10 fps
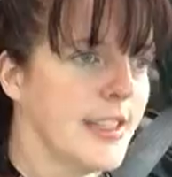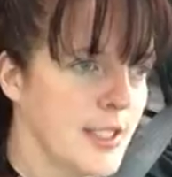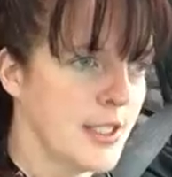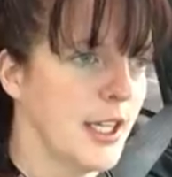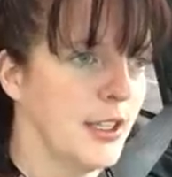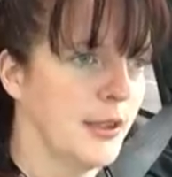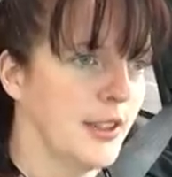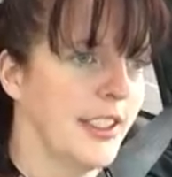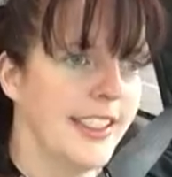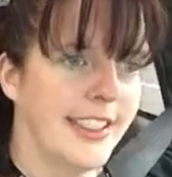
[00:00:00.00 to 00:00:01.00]

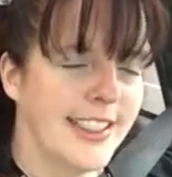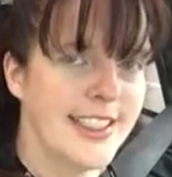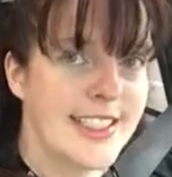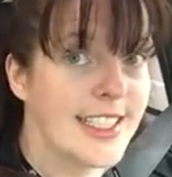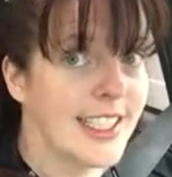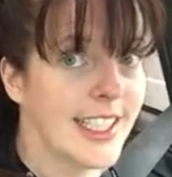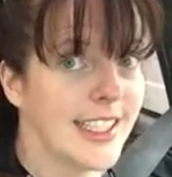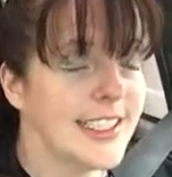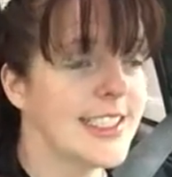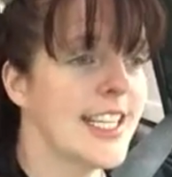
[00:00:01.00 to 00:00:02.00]
So, it's gonna get a
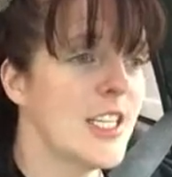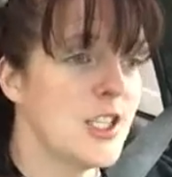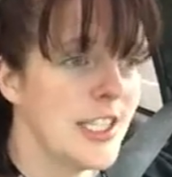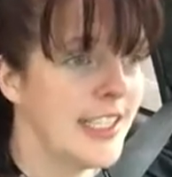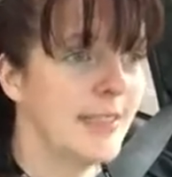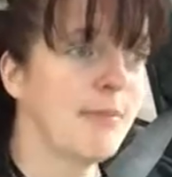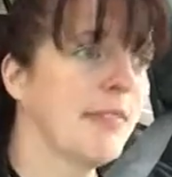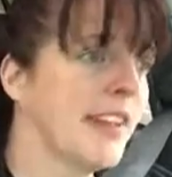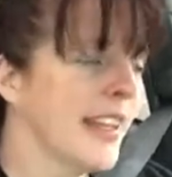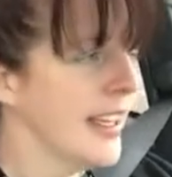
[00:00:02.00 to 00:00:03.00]
little sketchy.
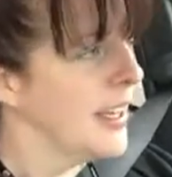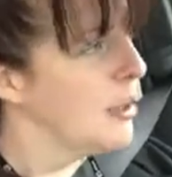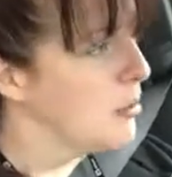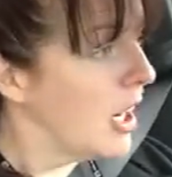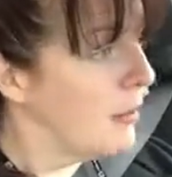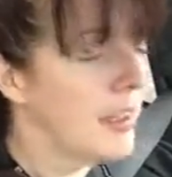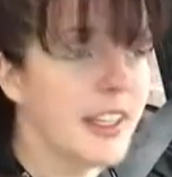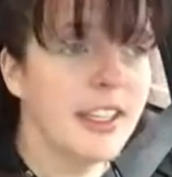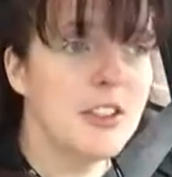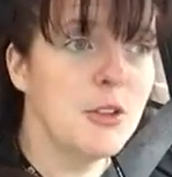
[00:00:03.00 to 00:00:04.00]
Probably
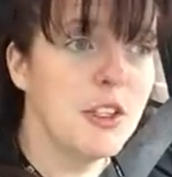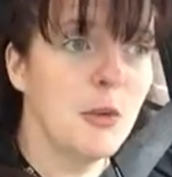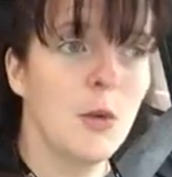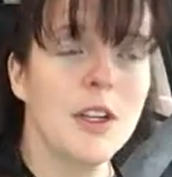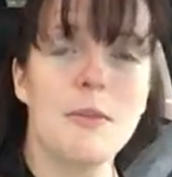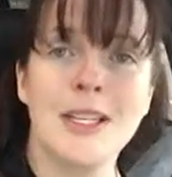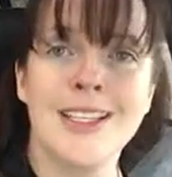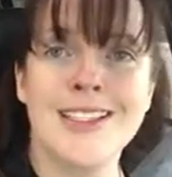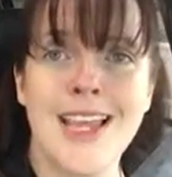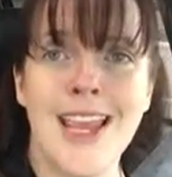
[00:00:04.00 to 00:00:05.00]
gonna do the one
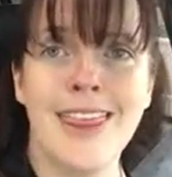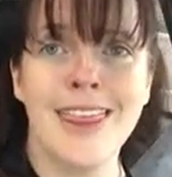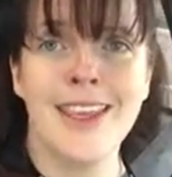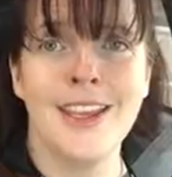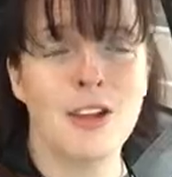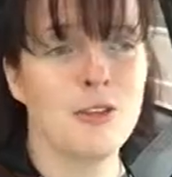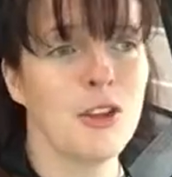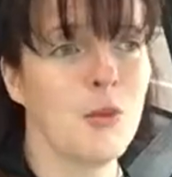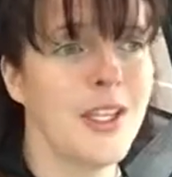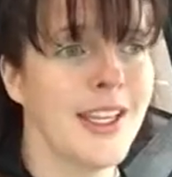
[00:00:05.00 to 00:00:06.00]
meal a day thing over
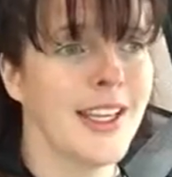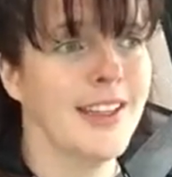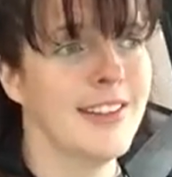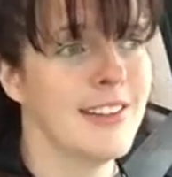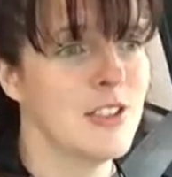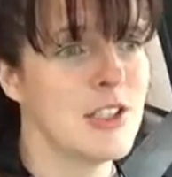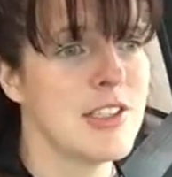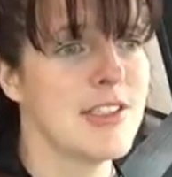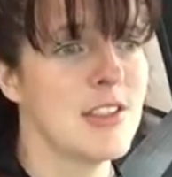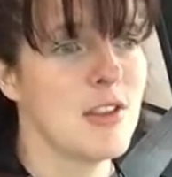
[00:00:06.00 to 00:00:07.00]
the weekend
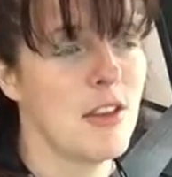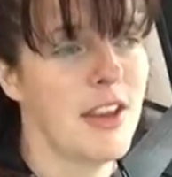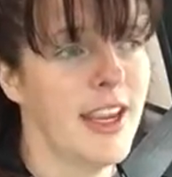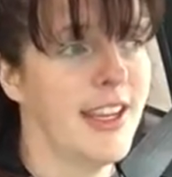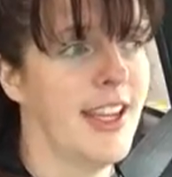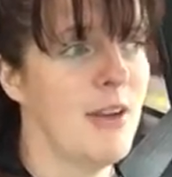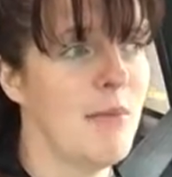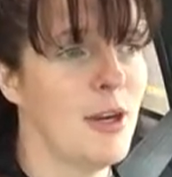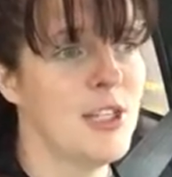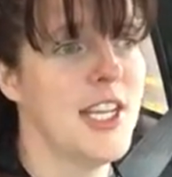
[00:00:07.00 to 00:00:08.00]
just so that I can
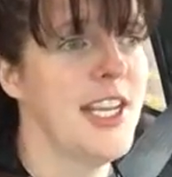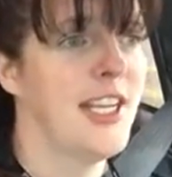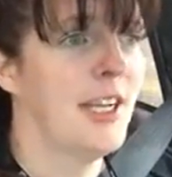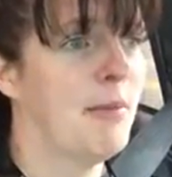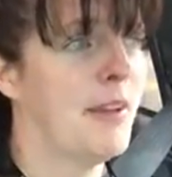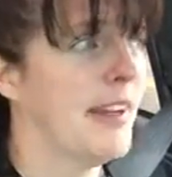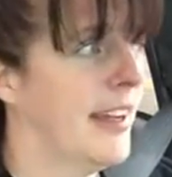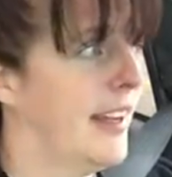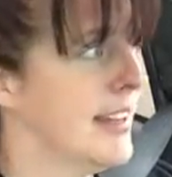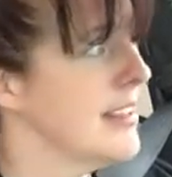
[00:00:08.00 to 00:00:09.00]
partake, but
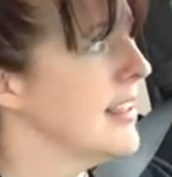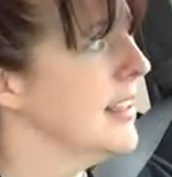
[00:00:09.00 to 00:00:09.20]
not,